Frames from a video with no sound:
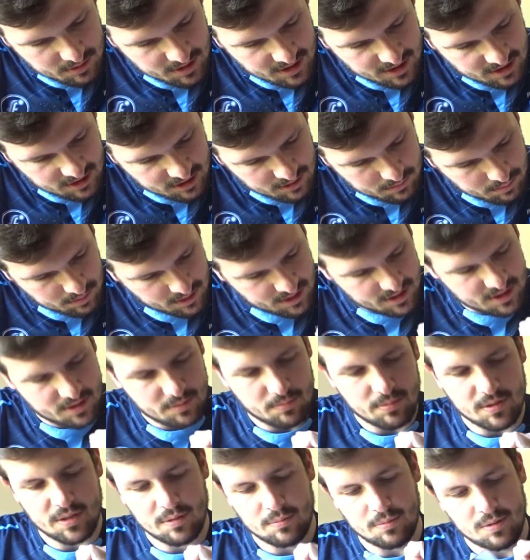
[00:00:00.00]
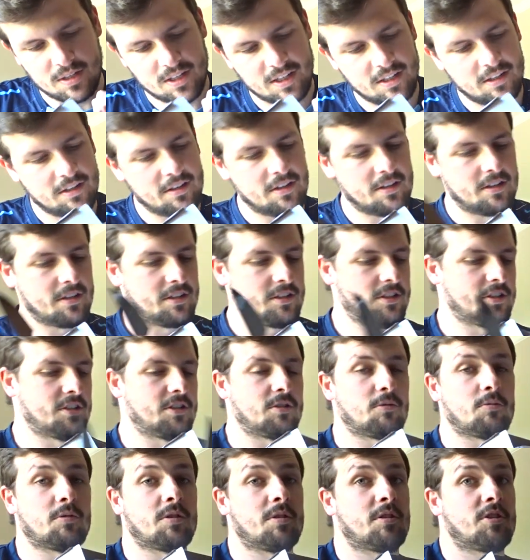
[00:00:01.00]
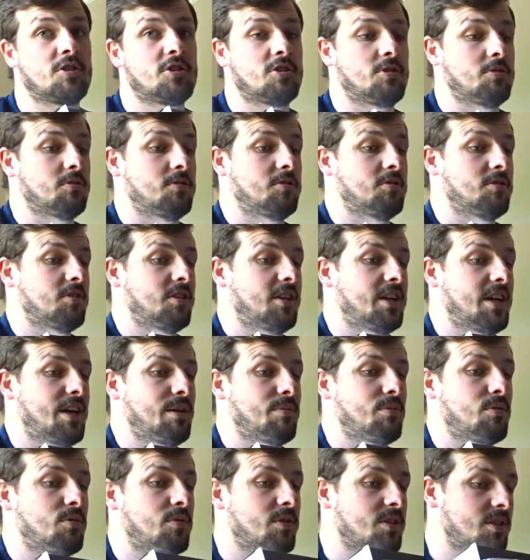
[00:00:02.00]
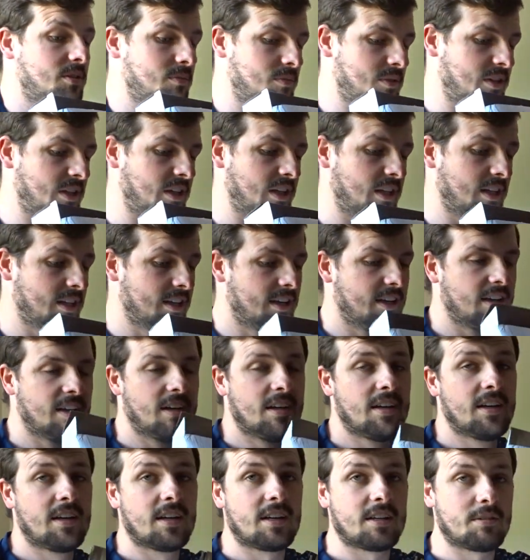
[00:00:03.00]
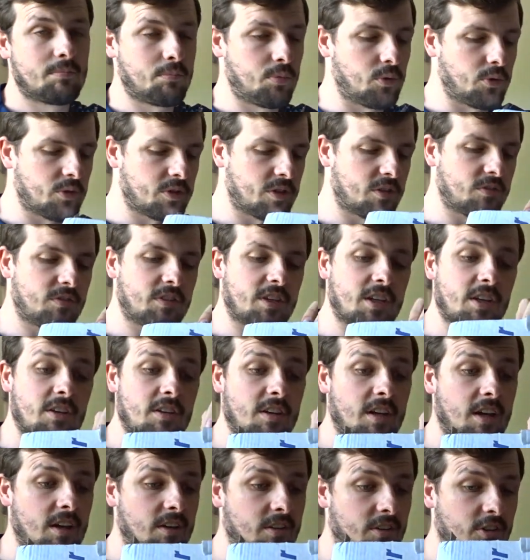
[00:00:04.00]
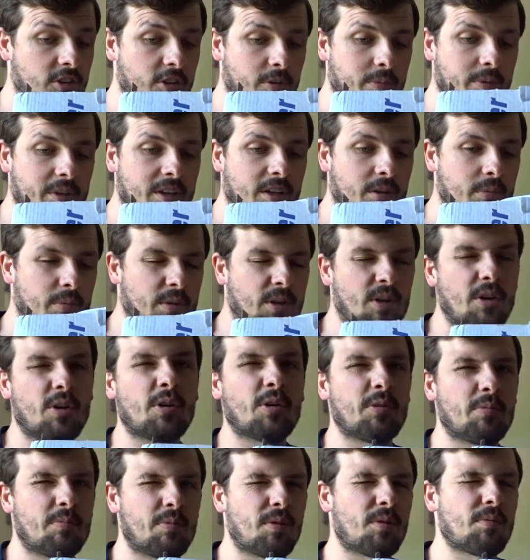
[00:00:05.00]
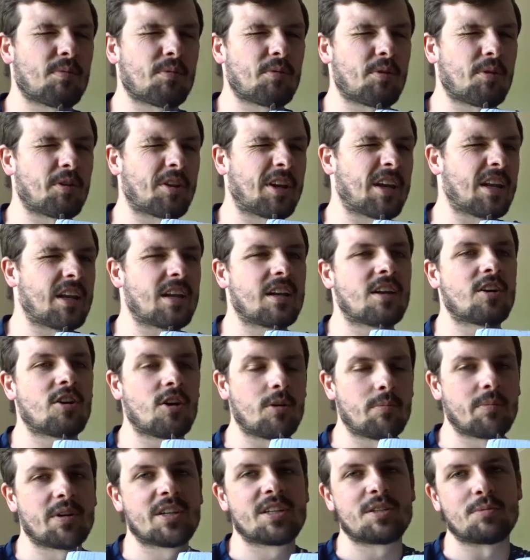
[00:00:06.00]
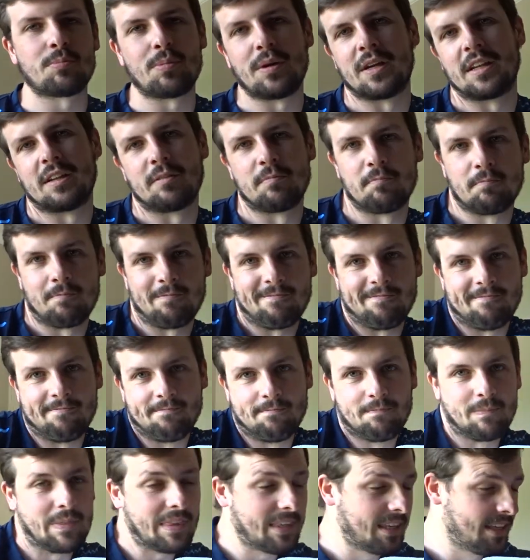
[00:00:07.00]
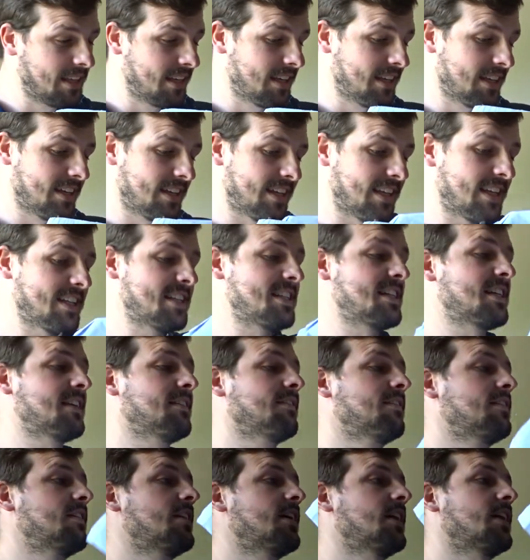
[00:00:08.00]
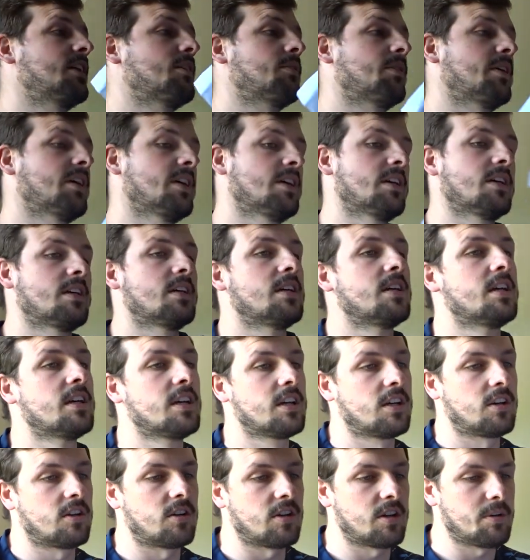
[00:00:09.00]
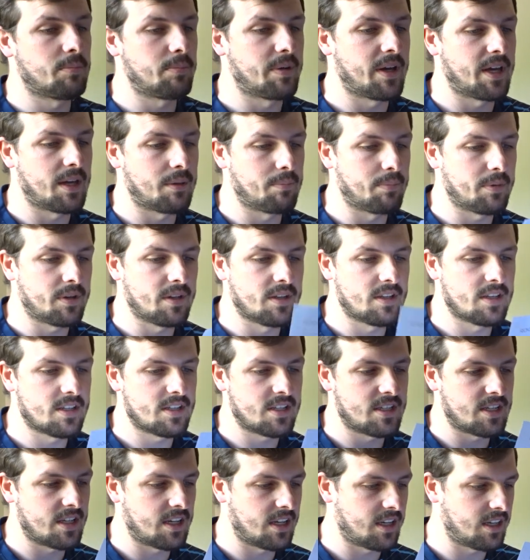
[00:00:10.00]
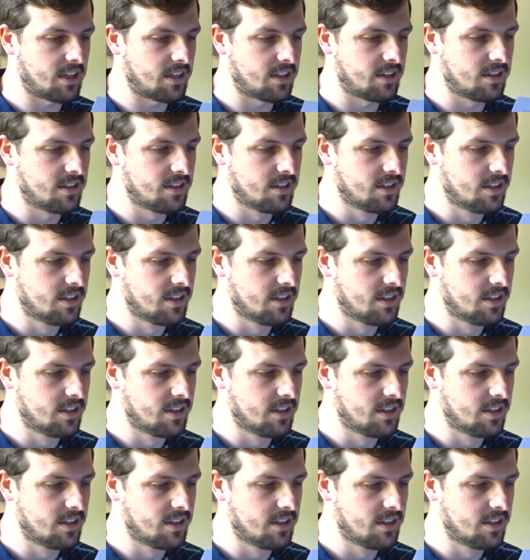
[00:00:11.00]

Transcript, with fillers: what it could possibly be, just don't want to show it to the camera or something. Pause the video now, comment down below. Probably won't get any comments, but we'll see. Anyway, got a paper saying